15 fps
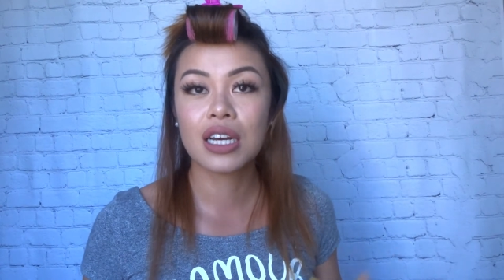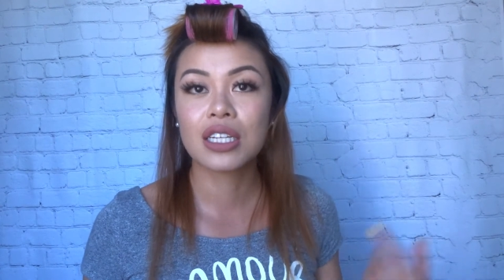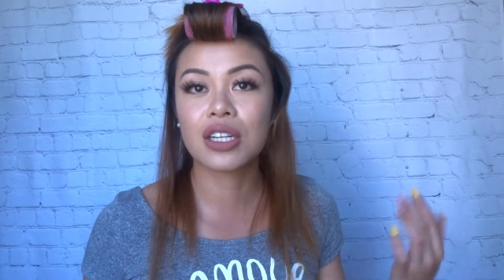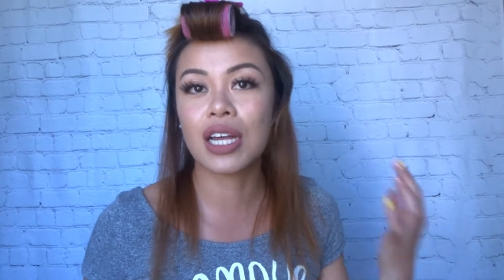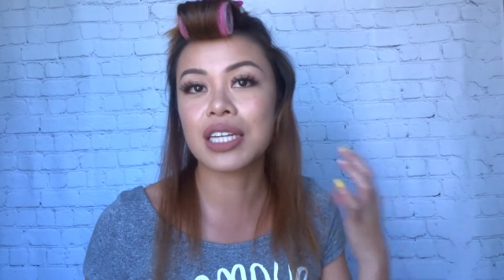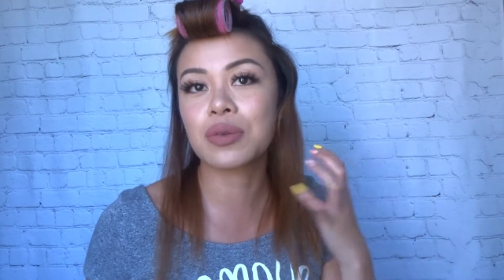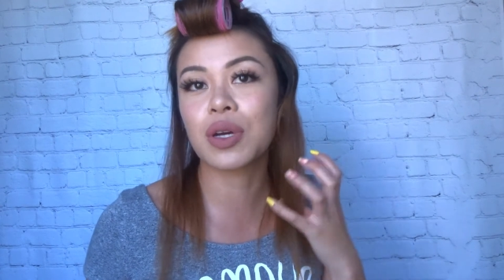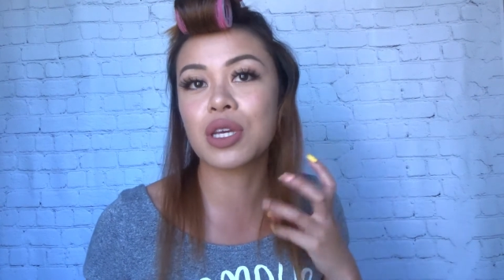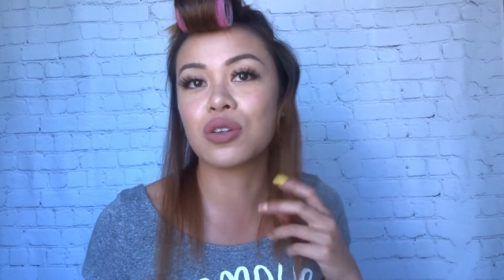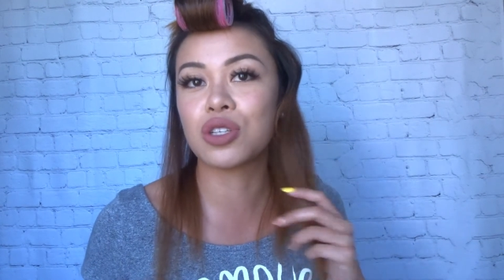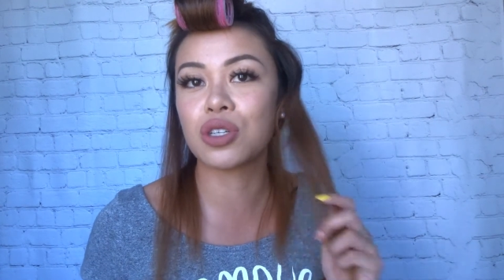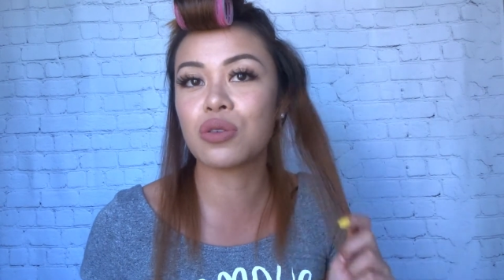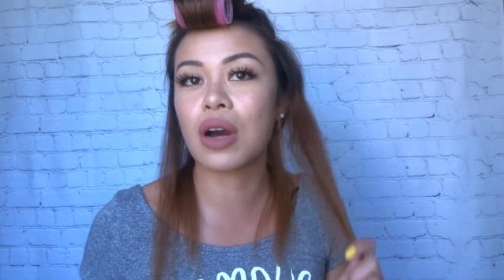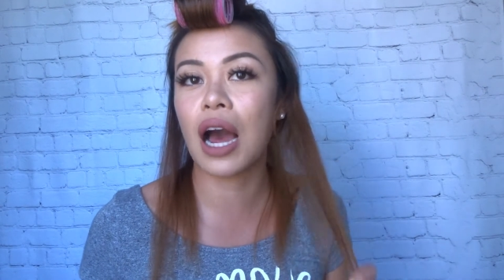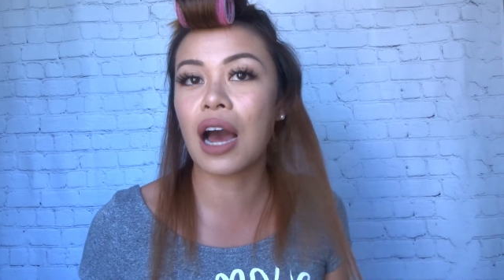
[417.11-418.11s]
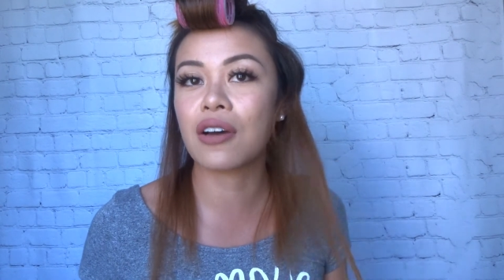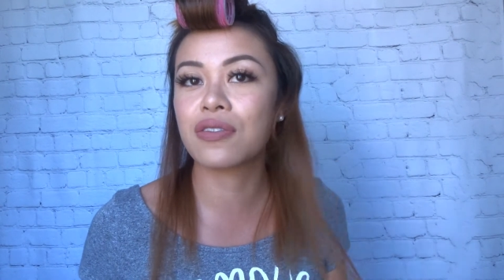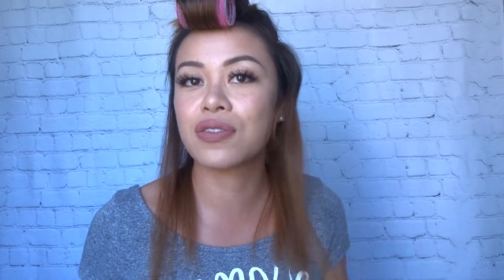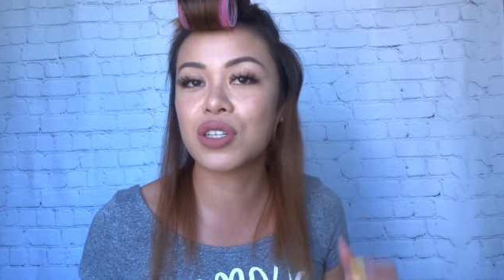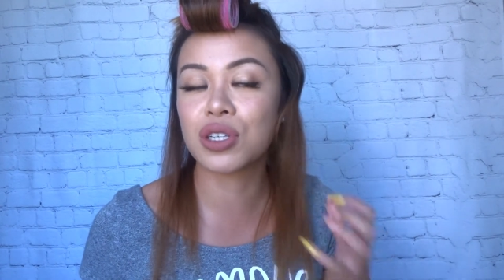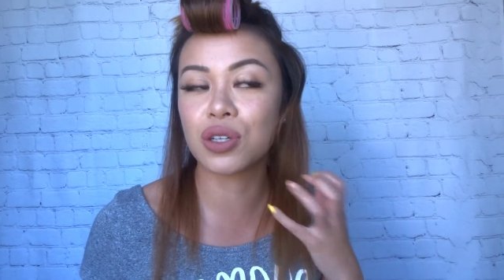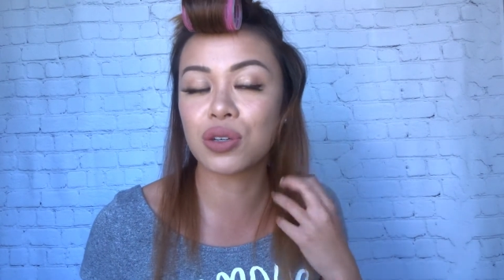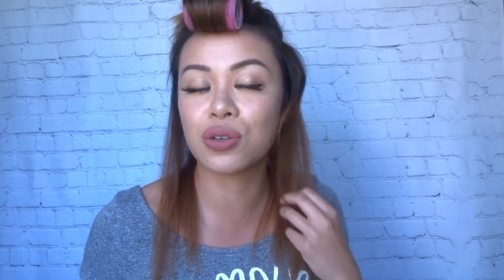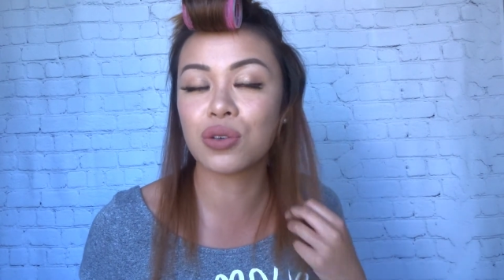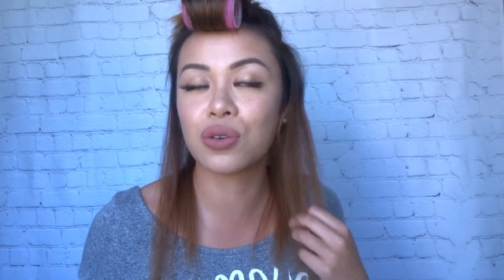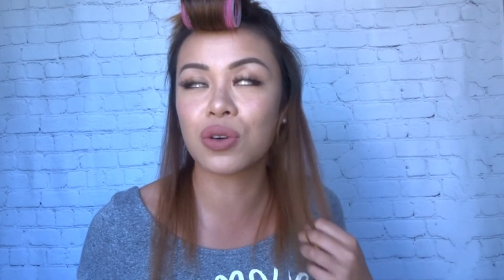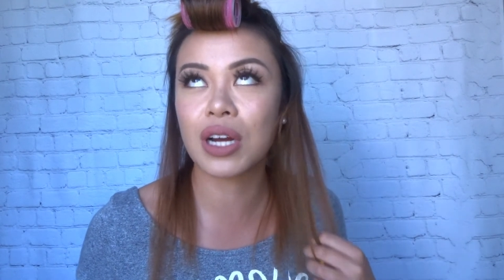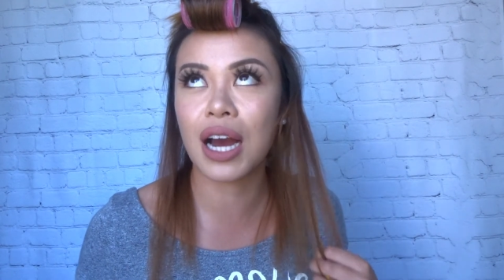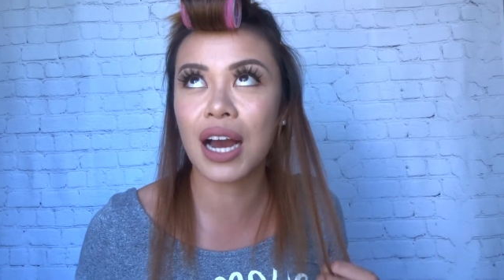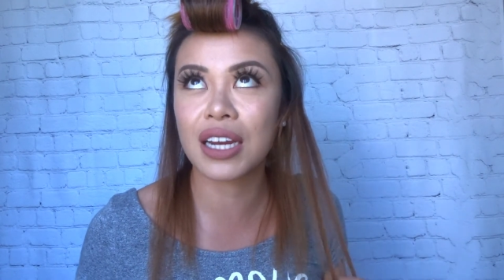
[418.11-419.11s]
so that's why you do have to
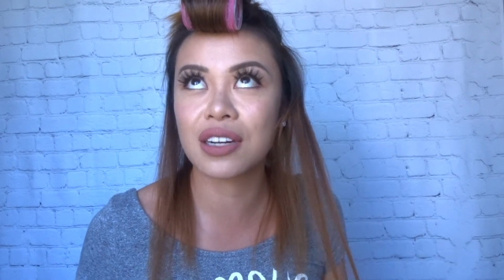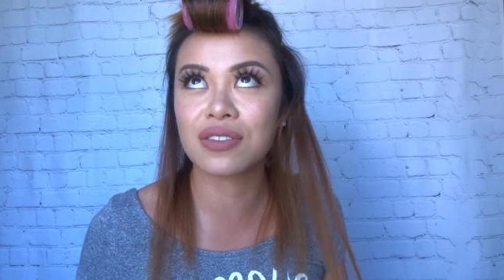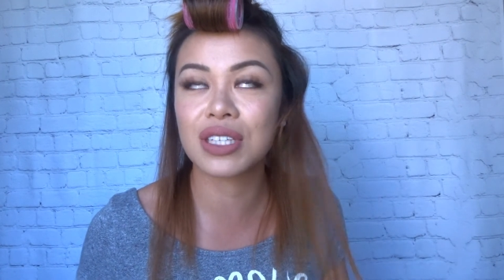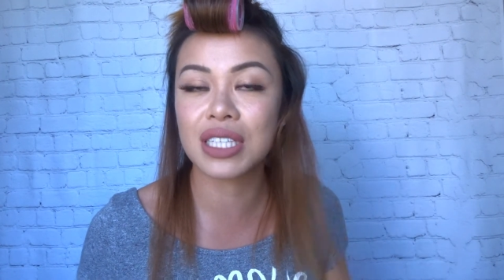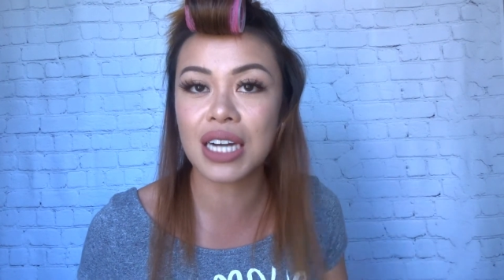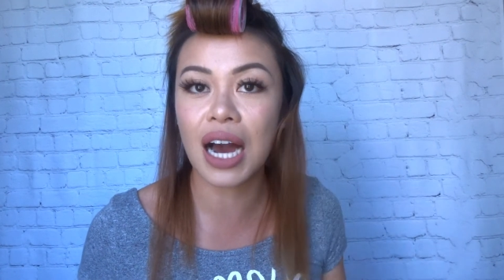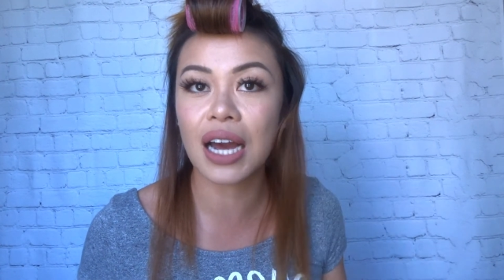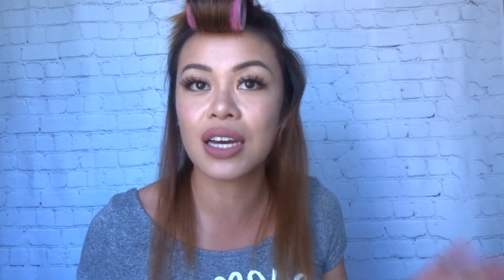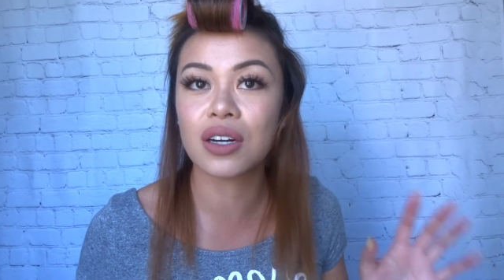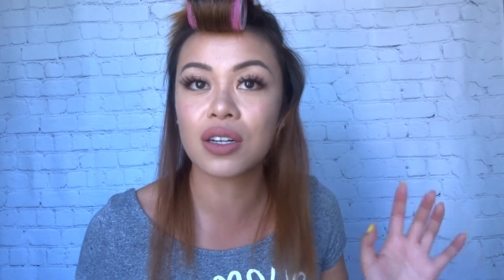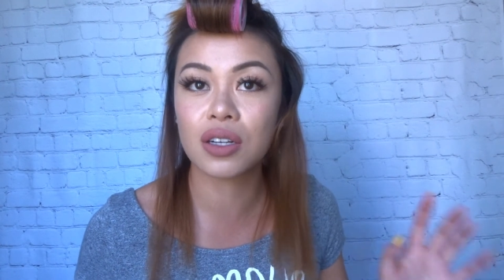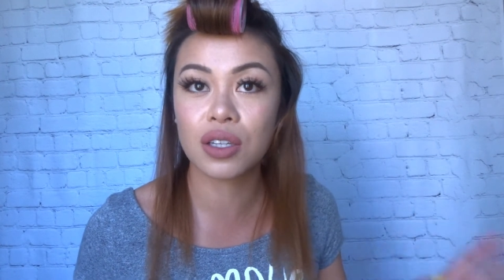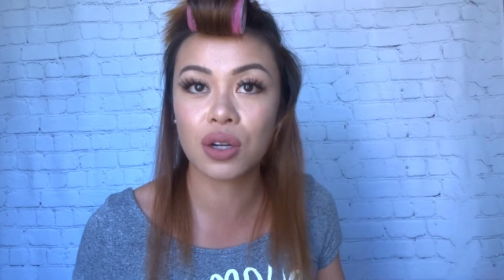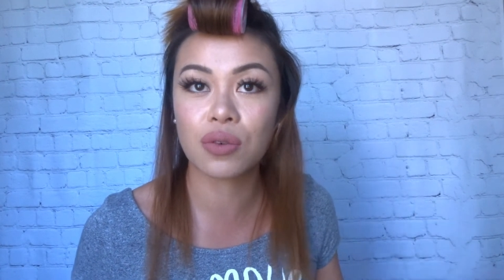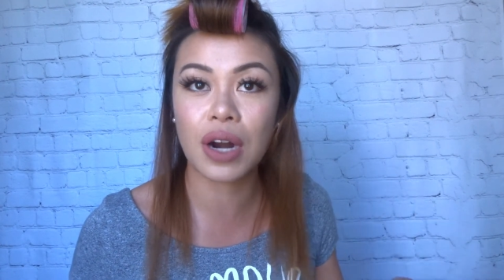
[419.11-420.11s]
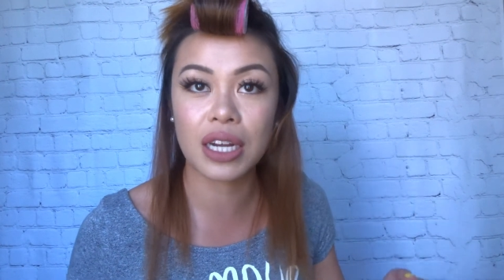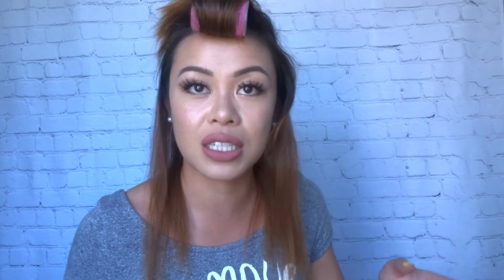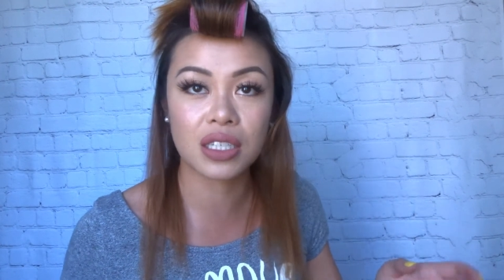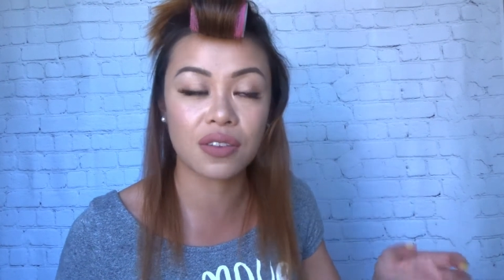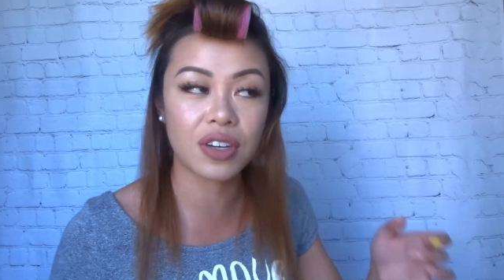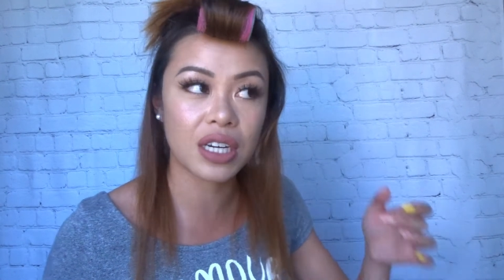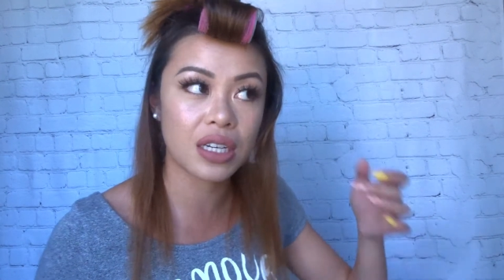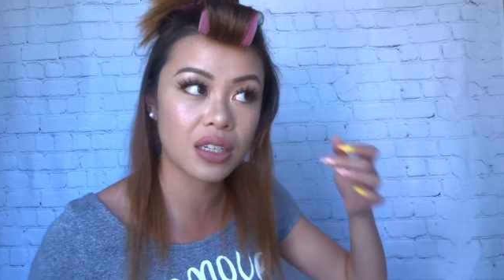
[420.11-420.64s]
kind of style the rest of it.